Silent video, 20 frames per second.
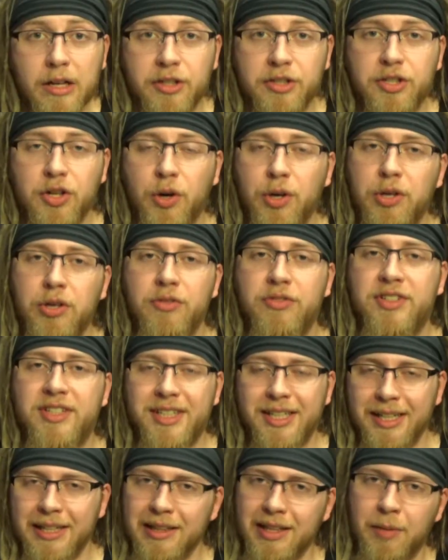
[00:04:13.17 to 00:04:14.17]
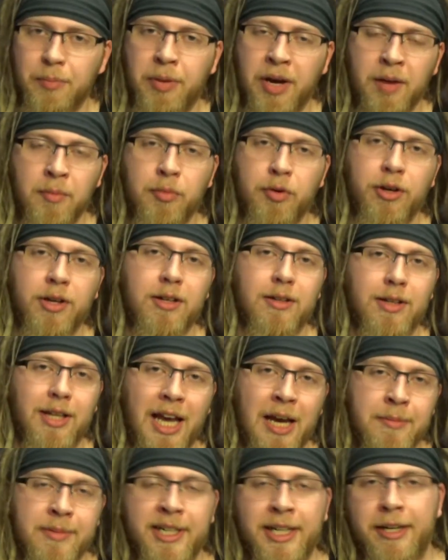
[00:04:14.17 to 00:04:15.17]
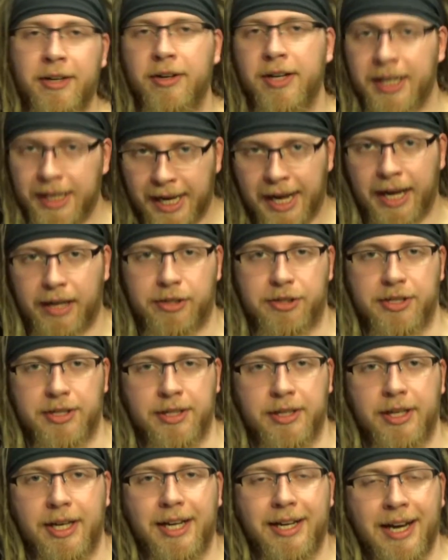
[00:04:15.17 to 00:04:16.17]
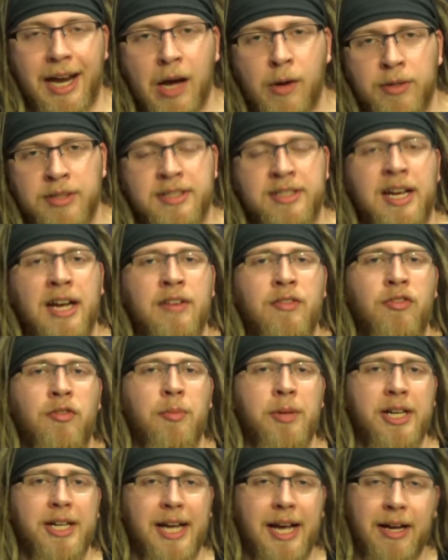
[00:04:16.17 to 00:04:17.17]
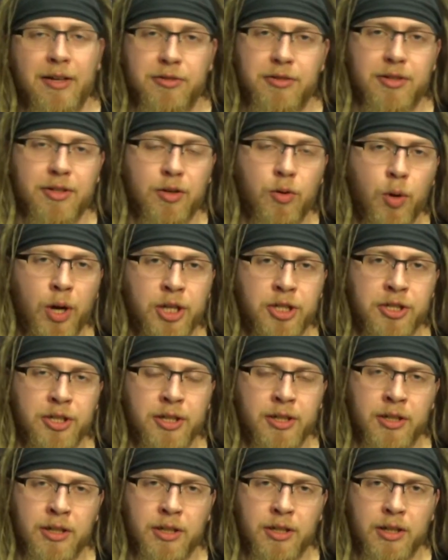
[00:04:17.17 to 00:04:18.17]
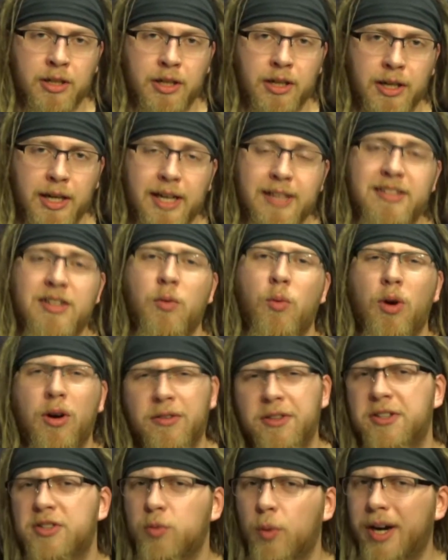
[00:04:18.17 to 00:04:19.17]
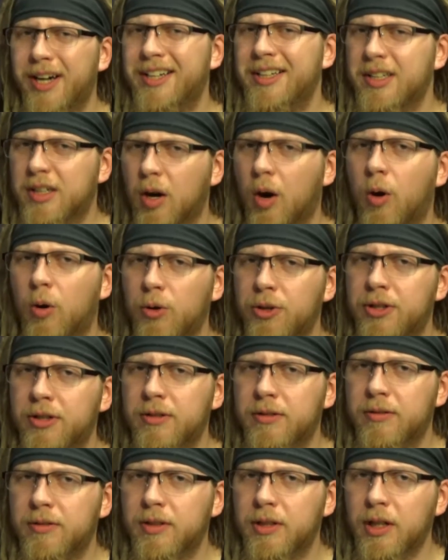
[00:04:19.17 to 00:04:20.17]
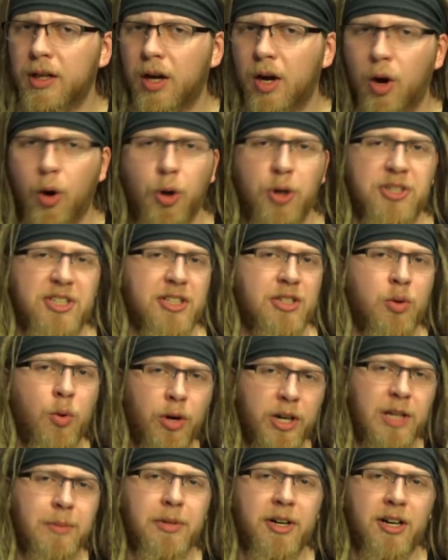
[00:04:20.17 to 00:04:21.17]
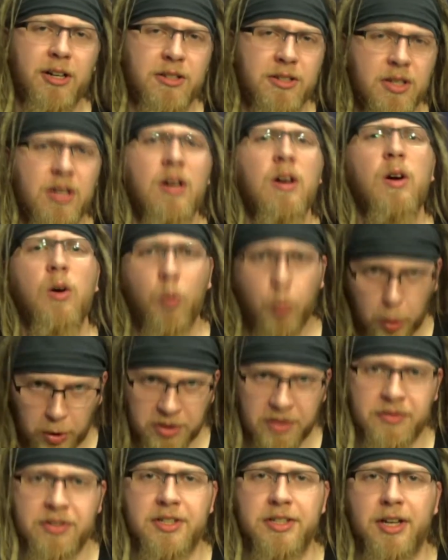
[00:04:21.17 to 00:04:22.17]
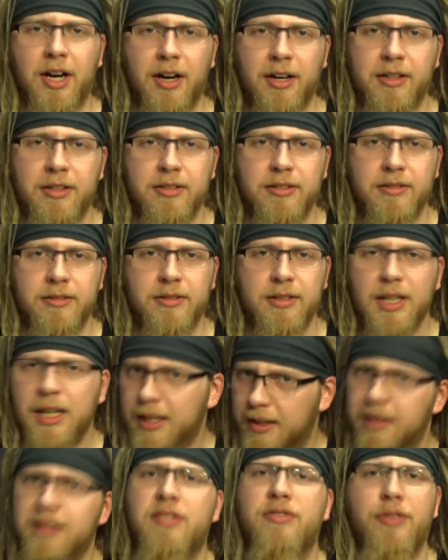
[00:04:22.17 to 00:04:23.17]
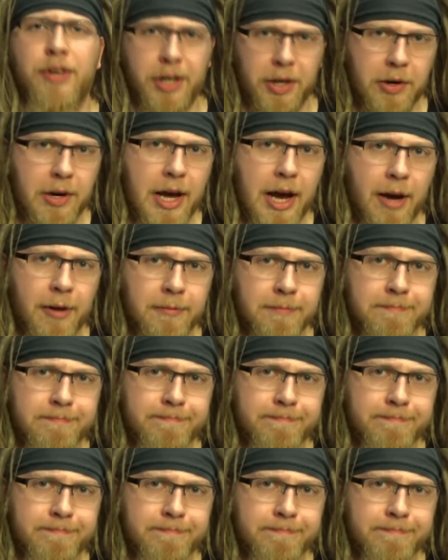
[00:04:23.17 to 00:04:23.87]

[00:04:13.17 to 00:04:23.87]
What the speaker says: So you've seen the Pembrook Laminator in action, and now it's time for me to answer the question, is it worth its weight in gold, or is it 20 bucks worth of suck? Let's figure it out.